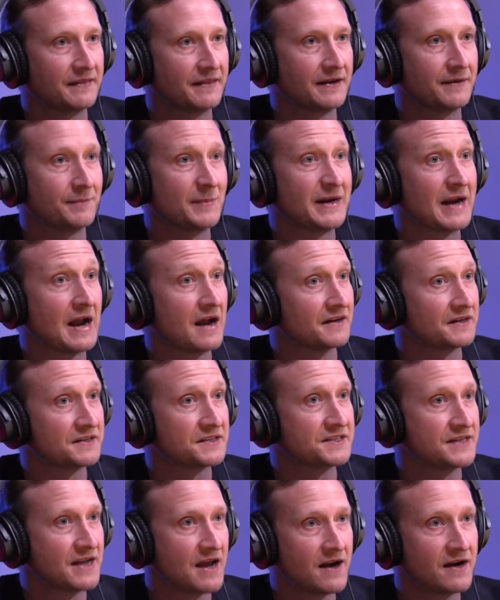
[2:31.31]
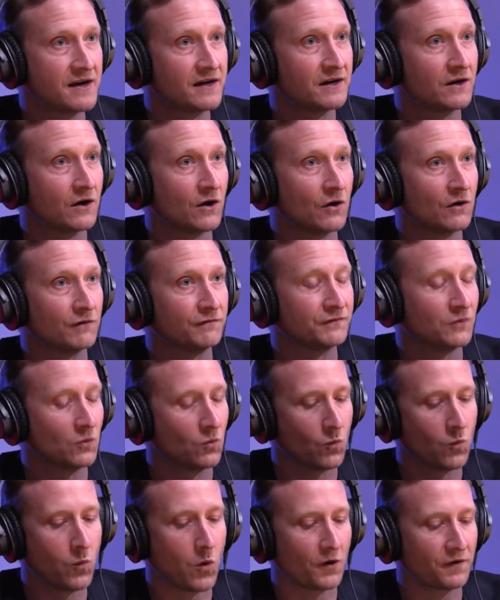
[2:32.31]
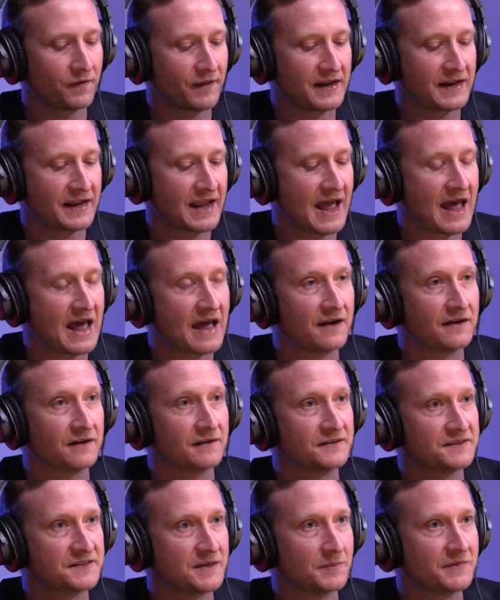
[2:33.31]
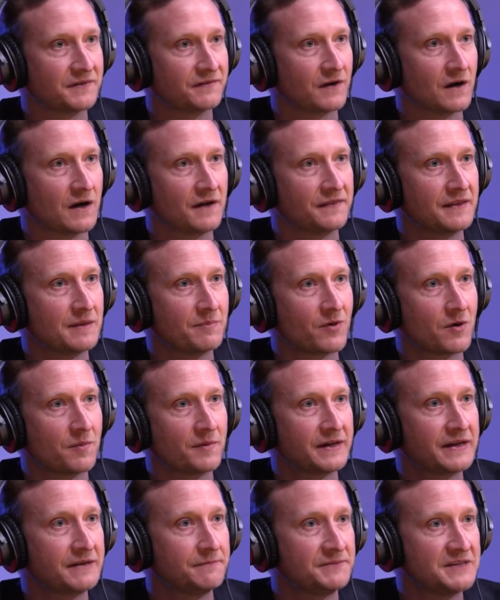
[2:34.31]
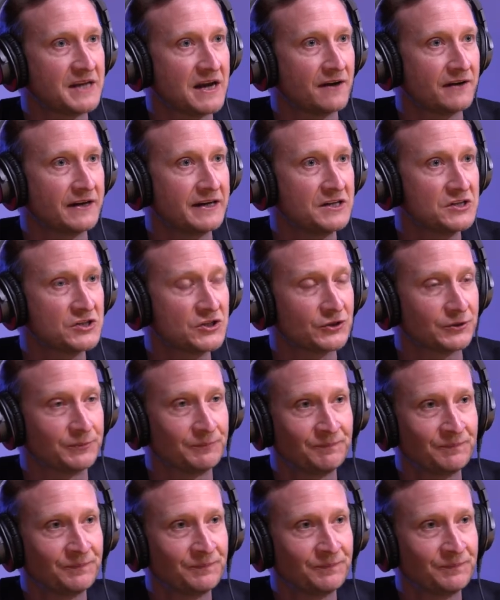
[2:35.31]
them an understanding of what they can subdivide their property down into.